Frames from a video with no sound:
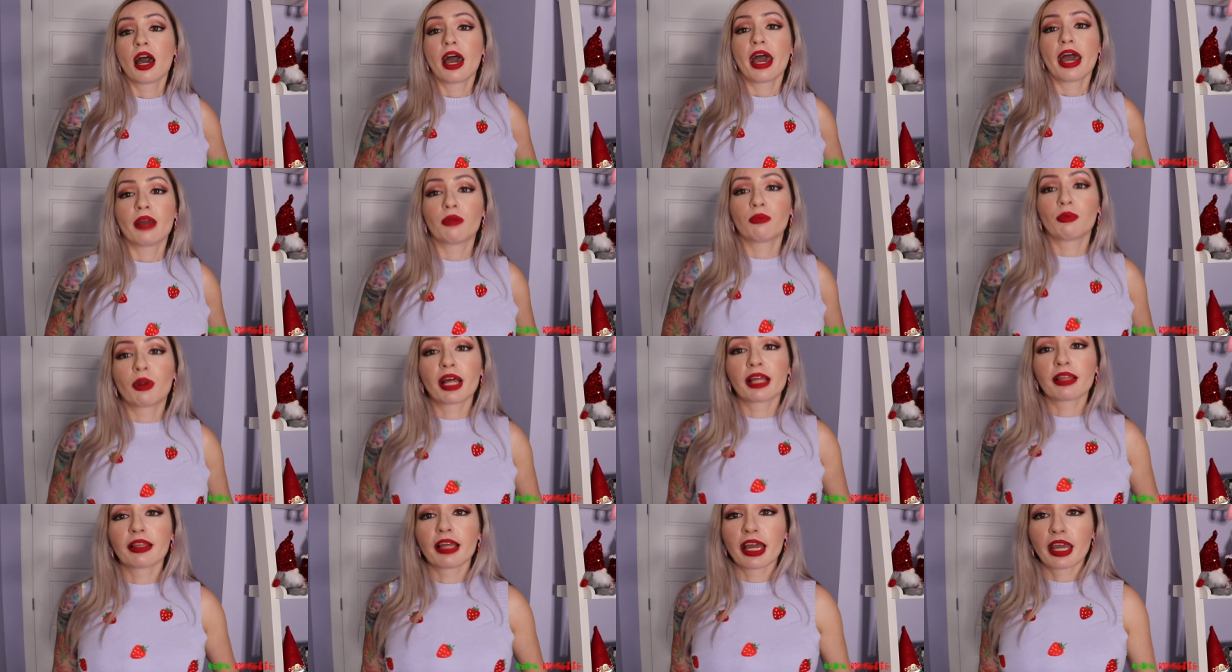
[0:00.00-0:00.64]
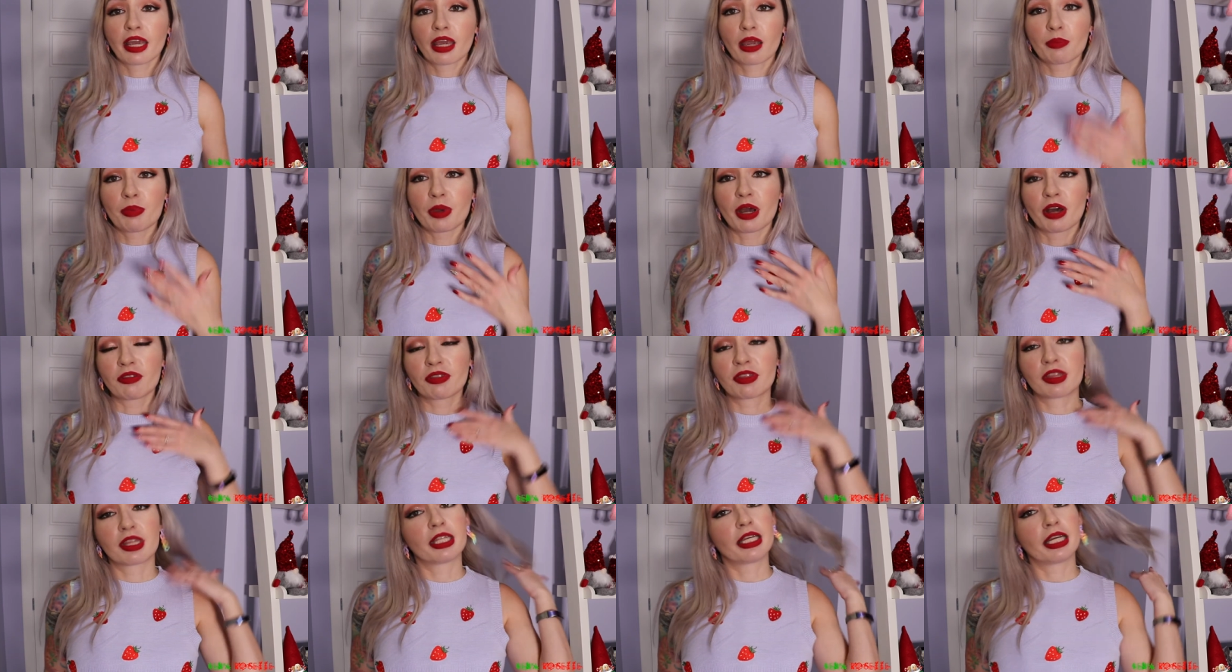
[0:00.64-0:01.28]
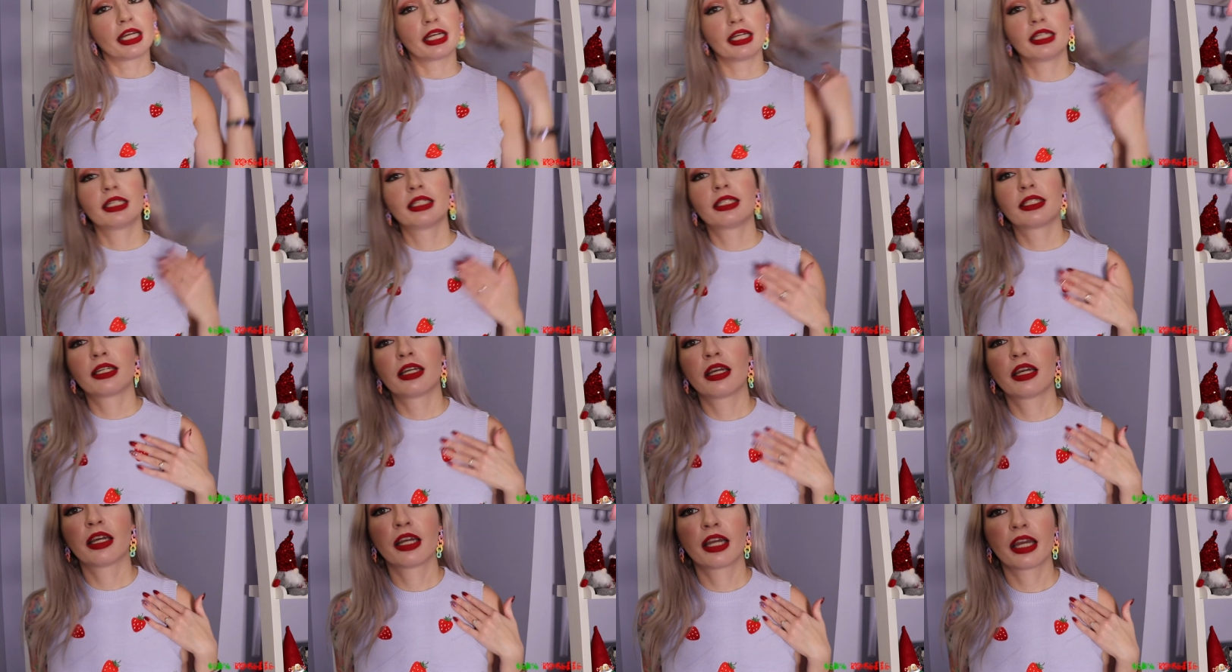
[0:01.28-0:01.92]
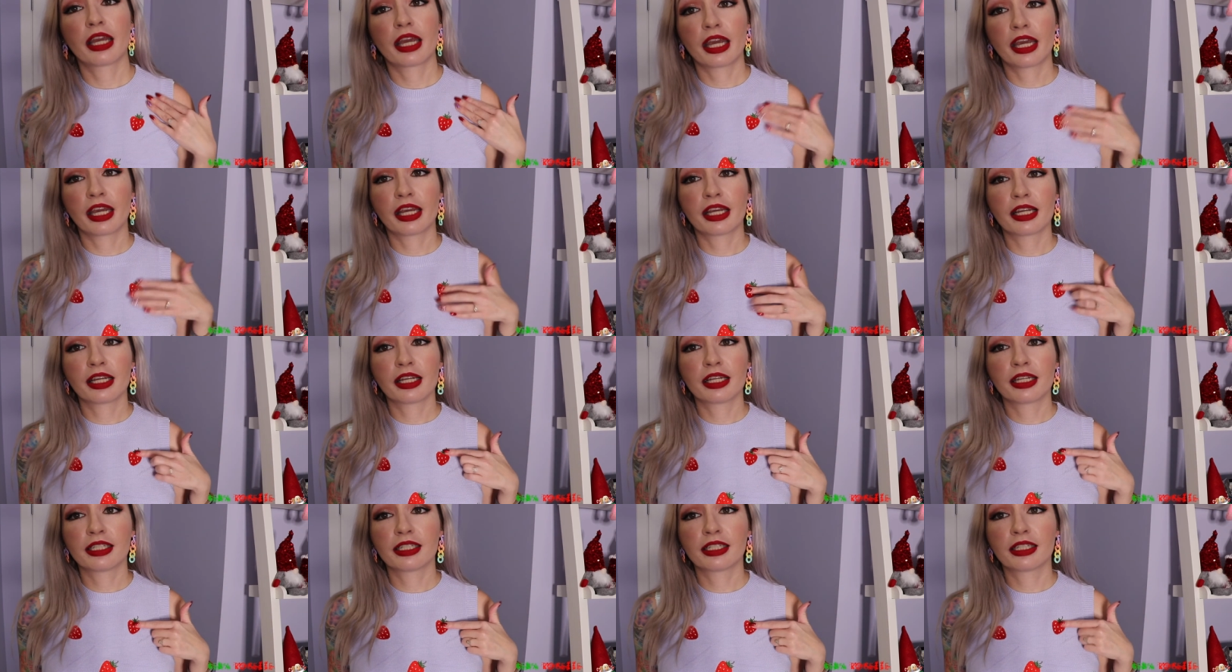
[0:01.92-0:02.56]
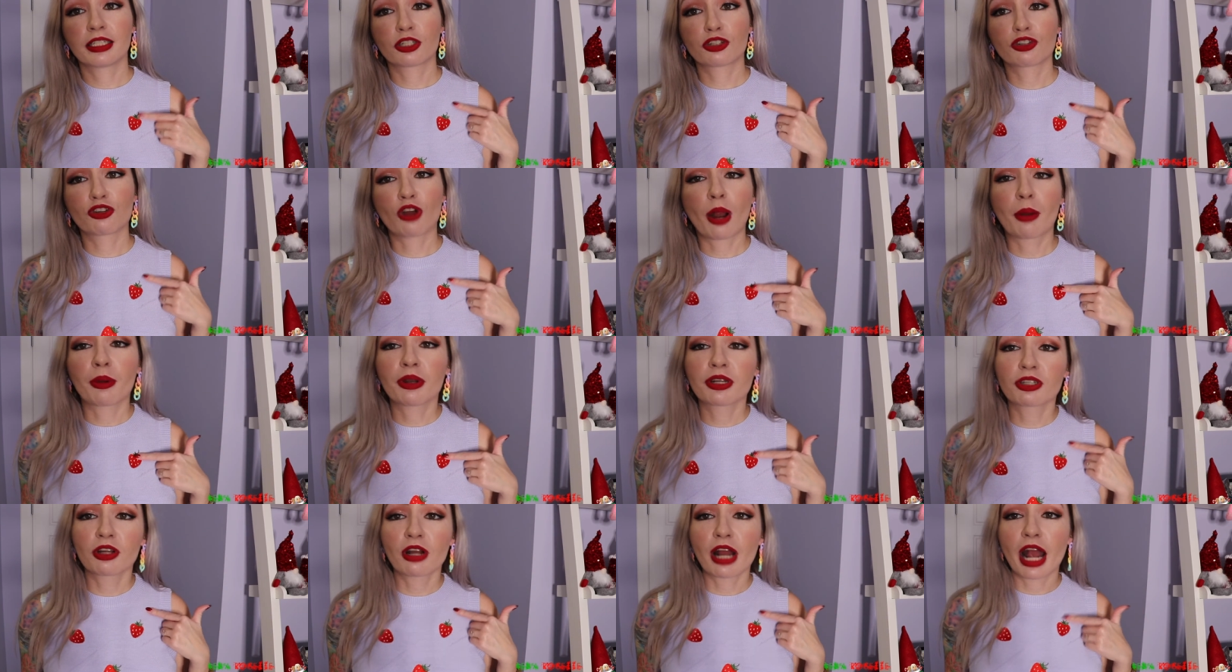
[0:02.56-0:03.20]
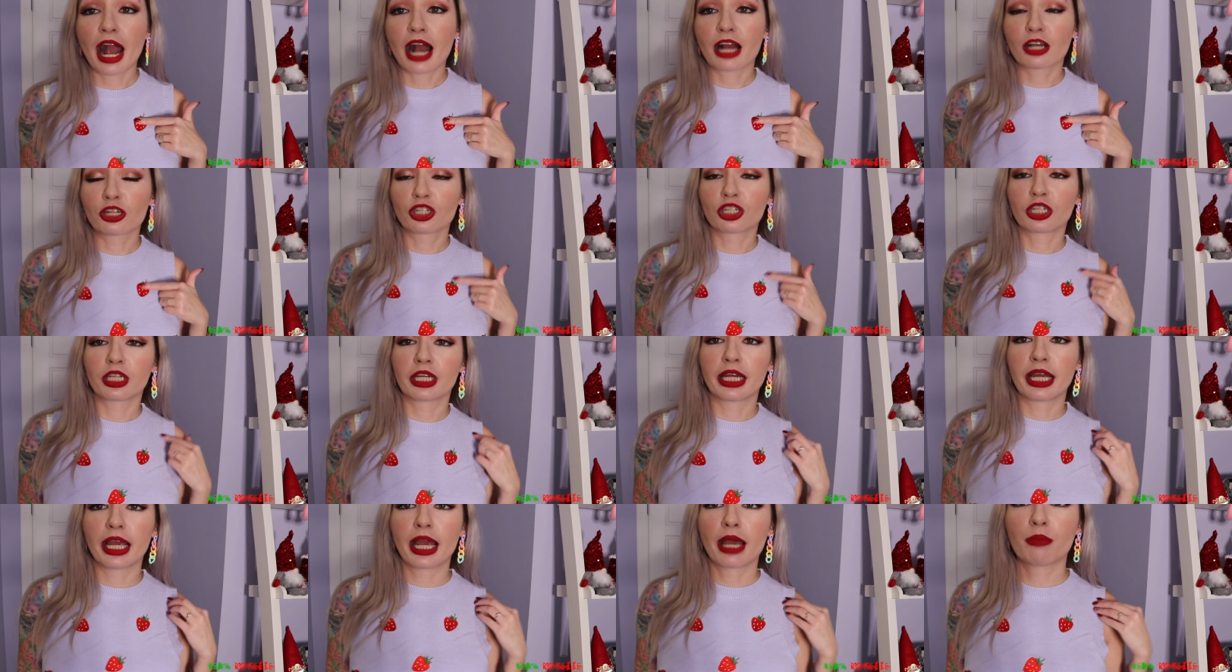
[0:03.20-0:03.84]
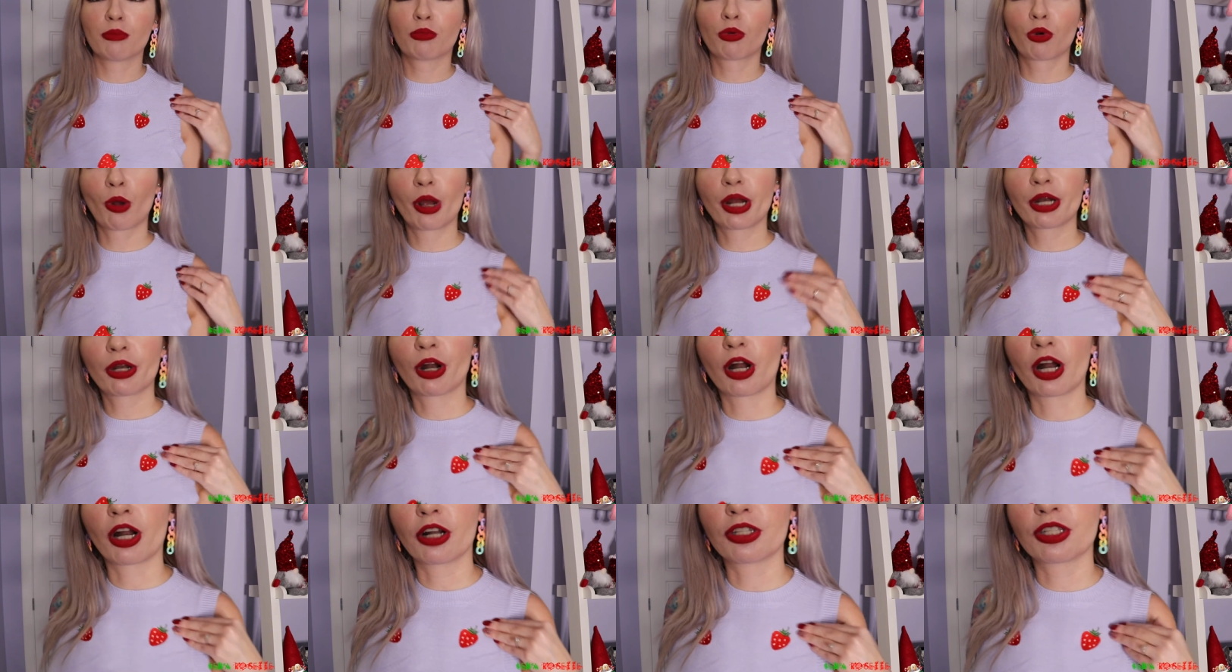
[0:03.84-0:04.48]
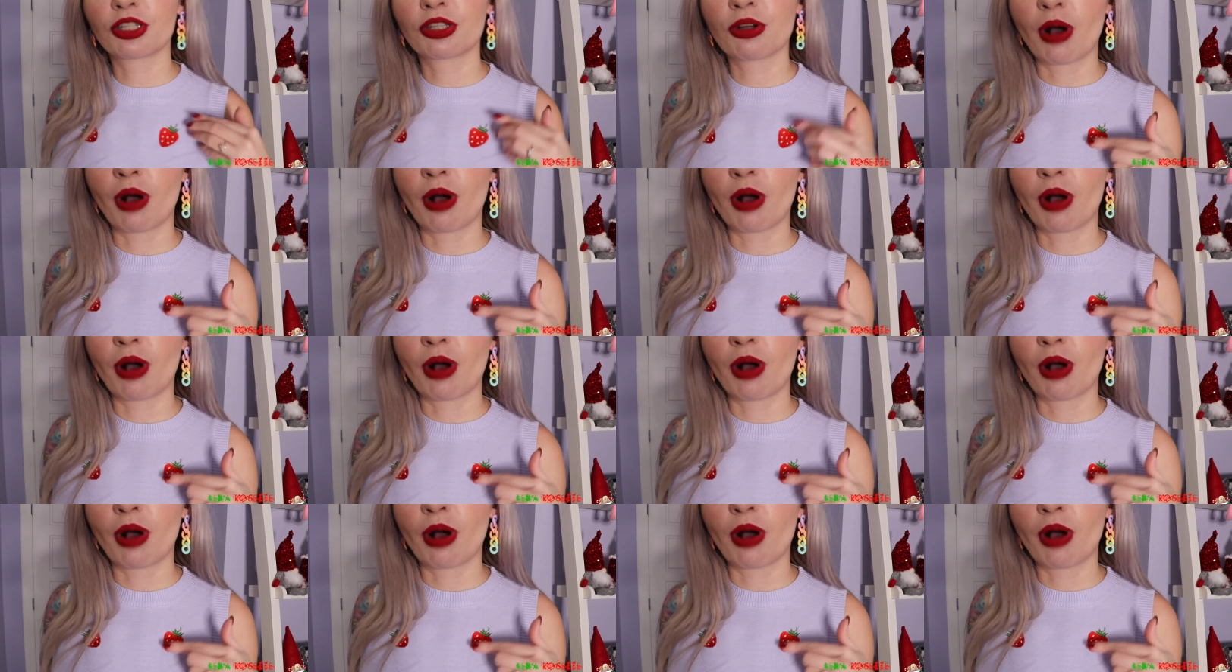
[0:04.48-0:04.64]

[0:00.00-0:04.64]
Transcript: And what I like about this is the strawberries are actually embroidered.